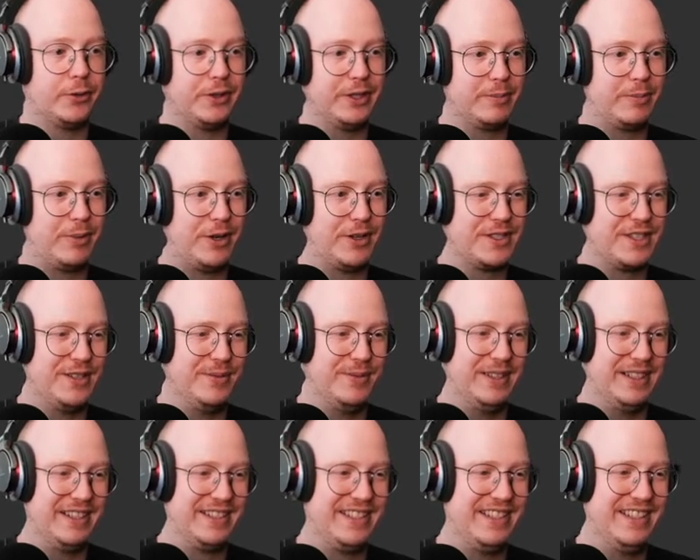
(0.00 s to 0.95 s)
real
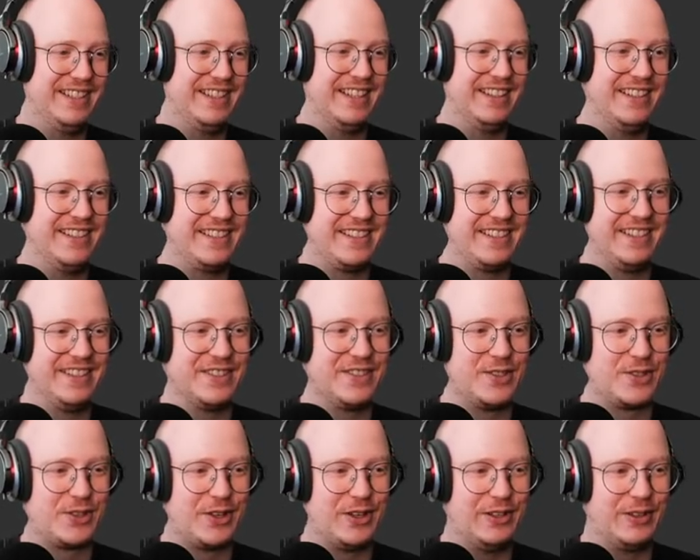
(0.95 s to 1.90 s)
possibility that this thing is
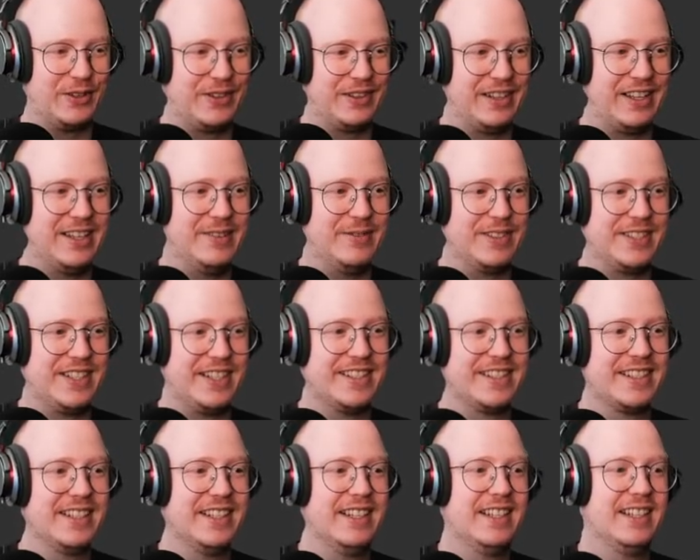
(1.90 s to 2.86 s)
just going to look lame at the end.